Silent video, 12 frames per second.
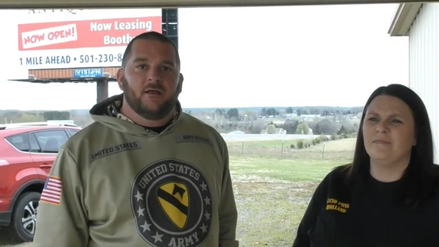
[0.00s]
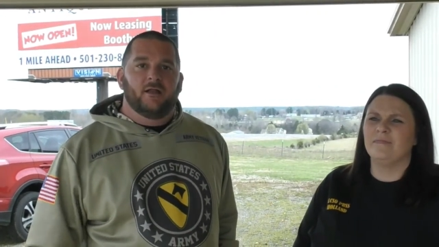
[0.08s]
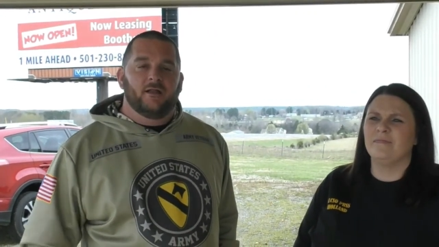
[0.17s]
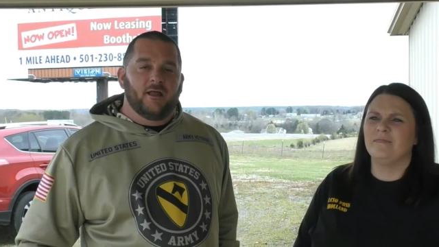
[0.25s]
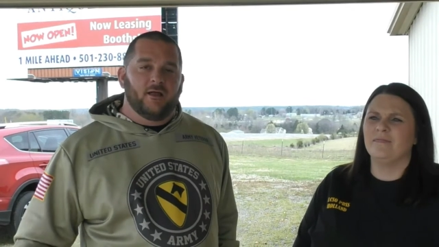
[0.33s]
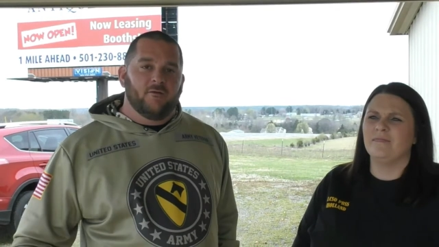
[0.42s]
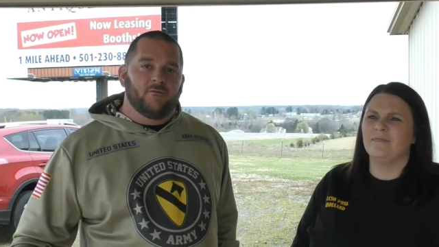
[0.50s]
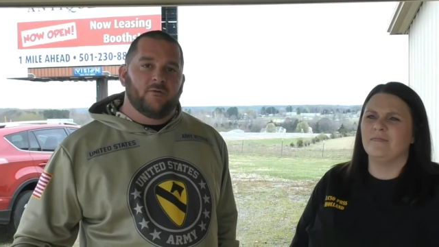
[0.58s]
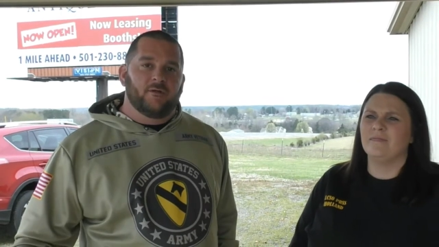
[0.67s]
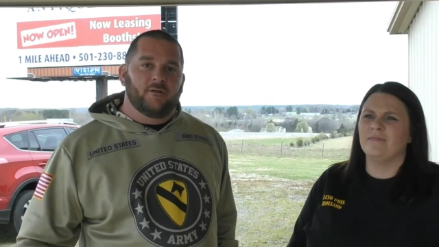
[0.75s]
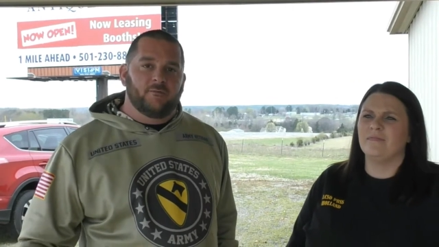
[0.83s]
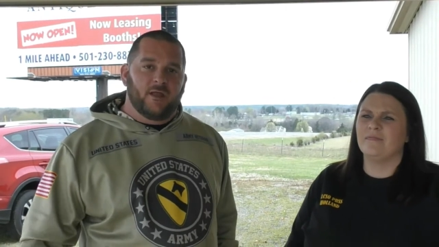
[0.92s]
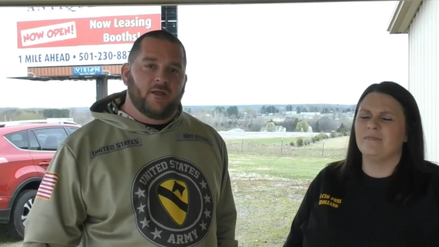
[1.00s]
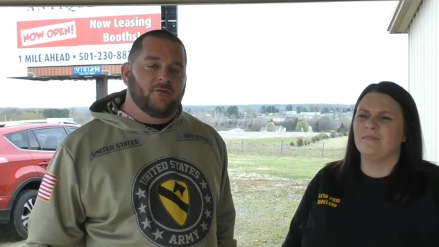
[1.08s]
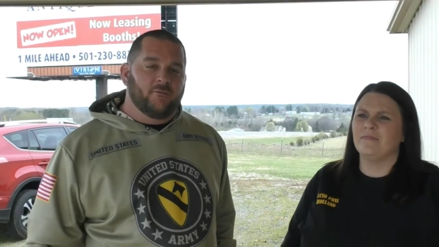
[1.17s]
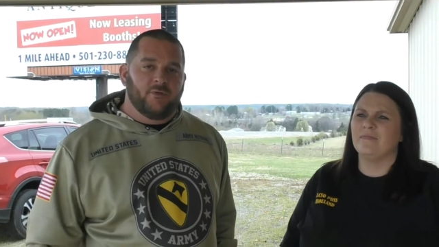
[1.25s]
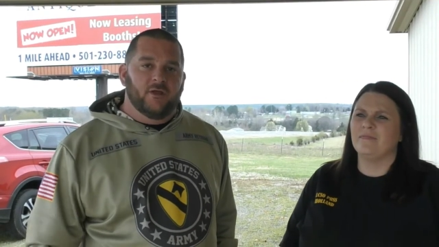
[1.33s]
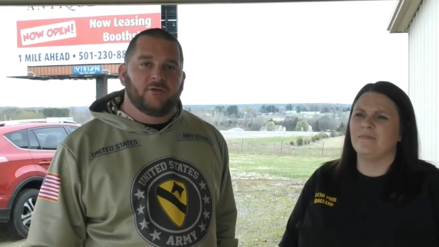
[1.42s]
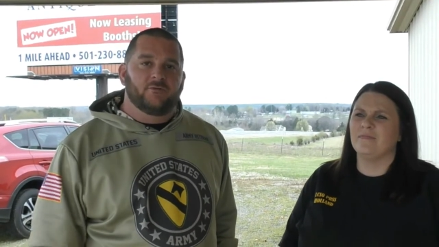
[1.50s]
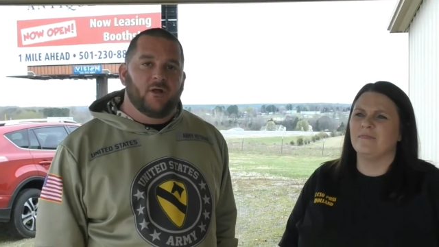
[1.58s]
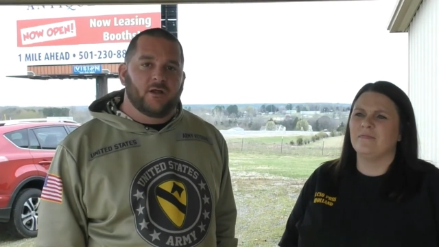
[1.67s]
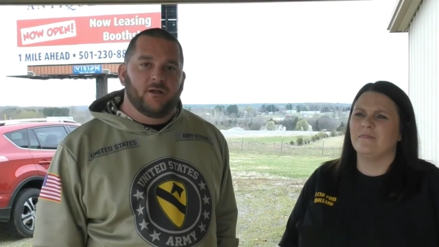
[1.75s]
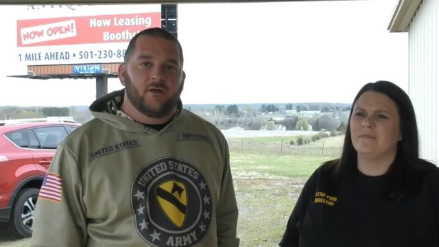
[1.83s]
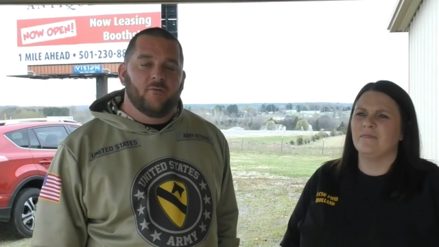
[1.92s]
Speaker 1: and now I got to a place
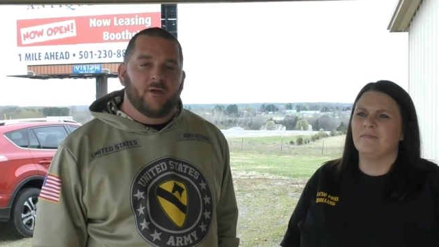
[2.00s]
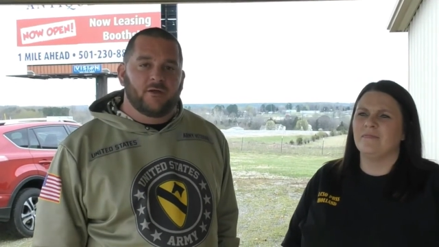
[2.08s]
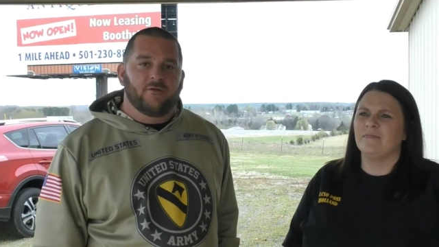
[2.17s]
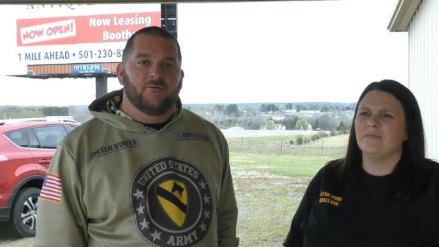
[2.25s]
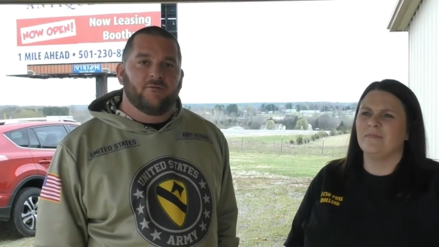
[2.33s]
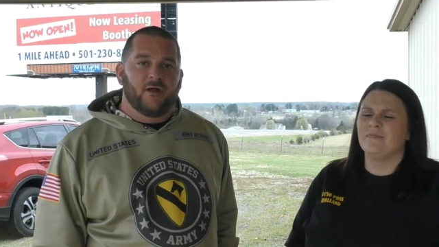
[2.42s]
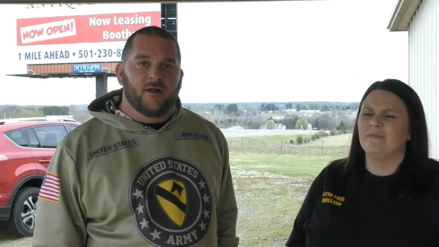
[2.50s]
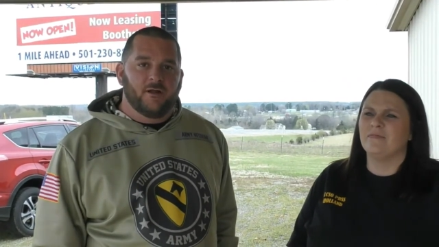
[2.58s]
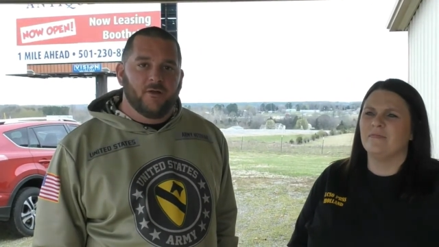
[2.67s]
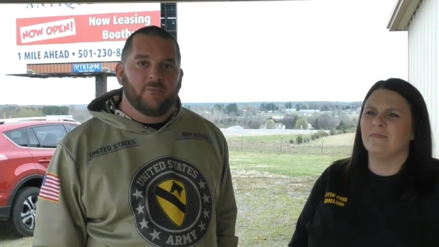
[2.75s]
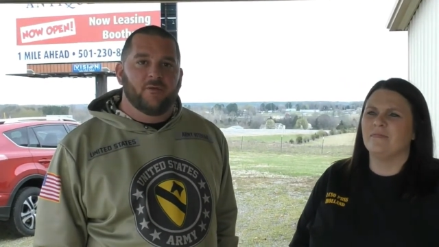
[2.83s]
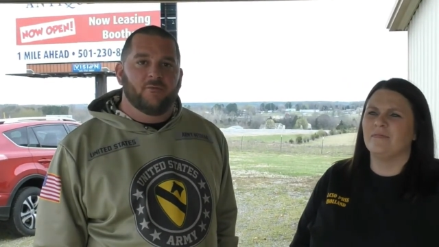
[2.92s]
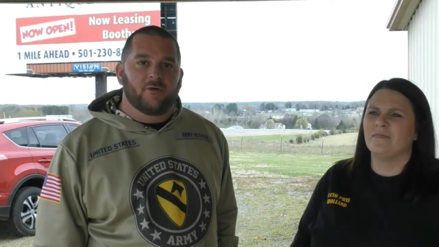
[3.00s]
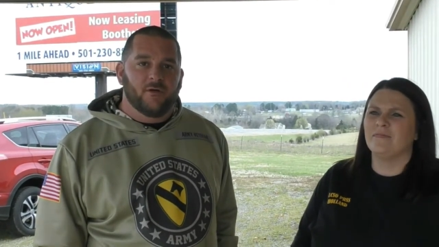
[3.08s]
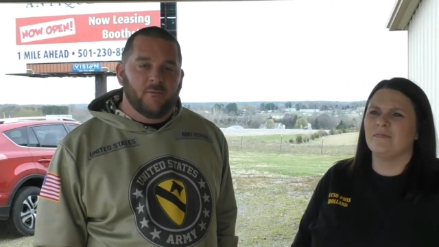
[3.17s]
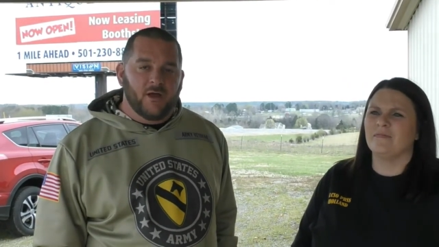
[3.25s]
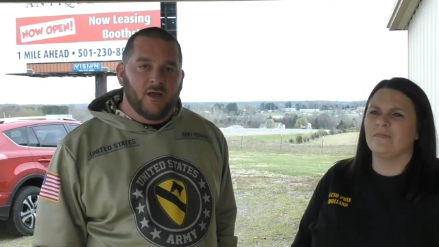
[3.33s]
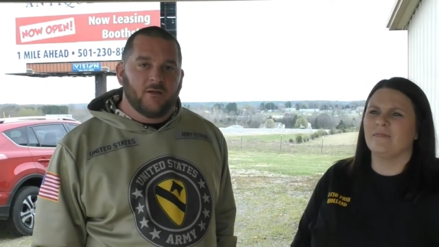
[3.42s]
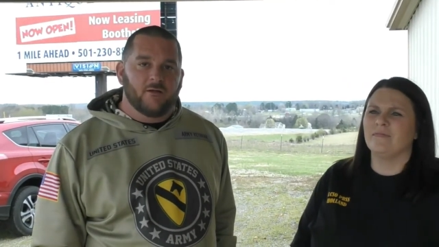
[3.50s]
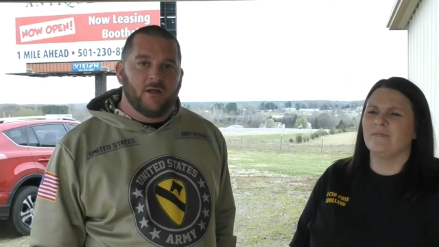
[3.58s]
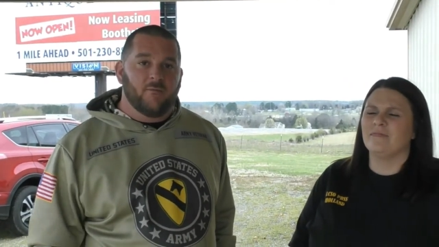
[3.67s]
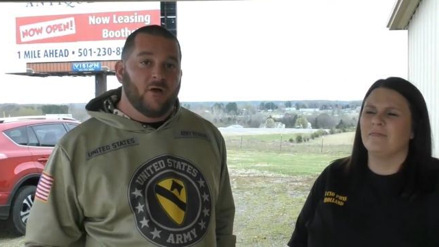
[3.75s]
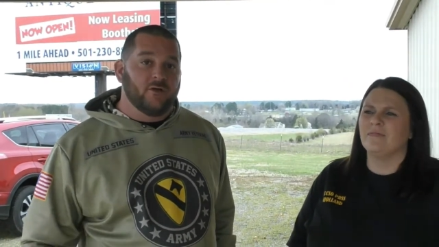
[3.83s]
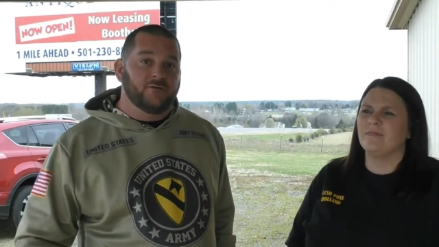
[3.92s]
where I can go back to the fire and help people come out.
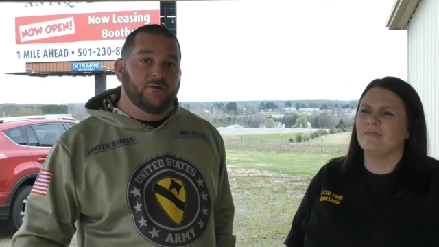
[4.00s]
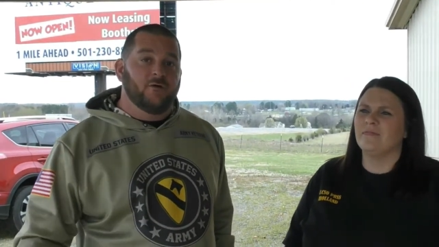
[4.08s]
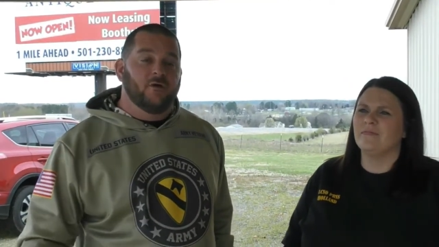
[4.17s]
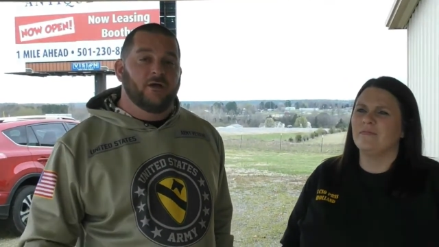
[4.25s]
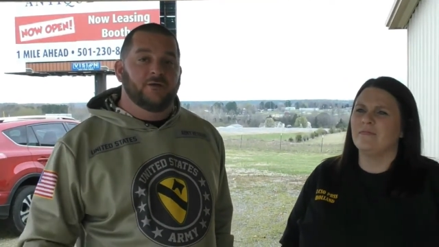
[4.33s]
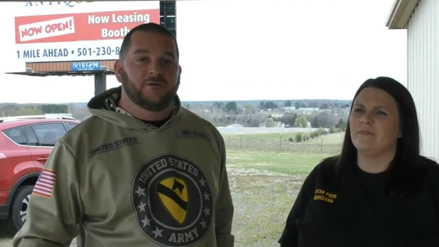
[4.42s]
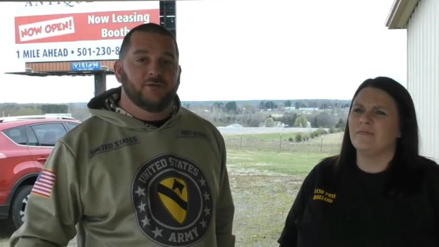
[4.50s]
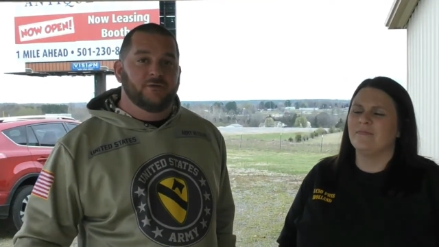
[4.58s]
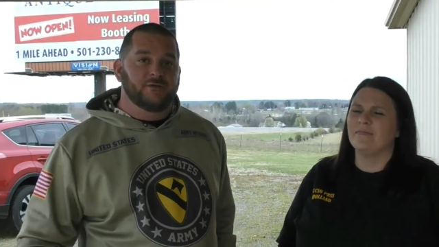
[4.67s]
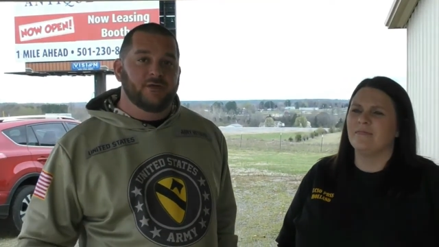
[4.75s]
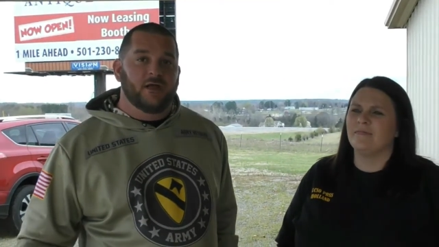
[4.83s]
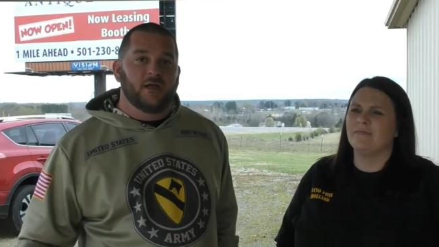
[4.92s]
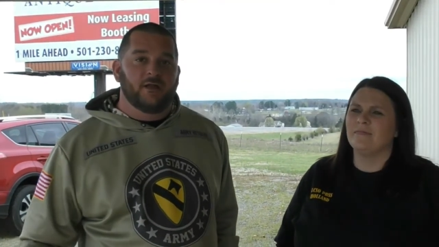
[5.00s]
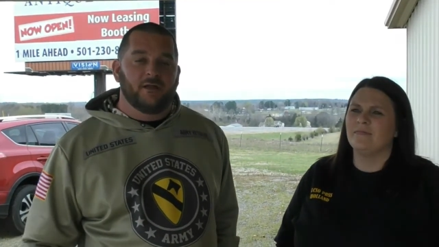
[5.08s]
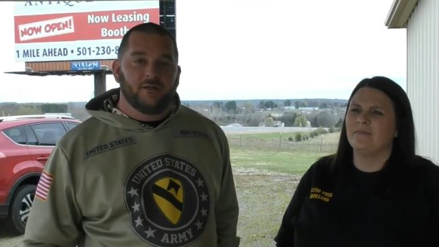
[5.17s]
I'm also a suicide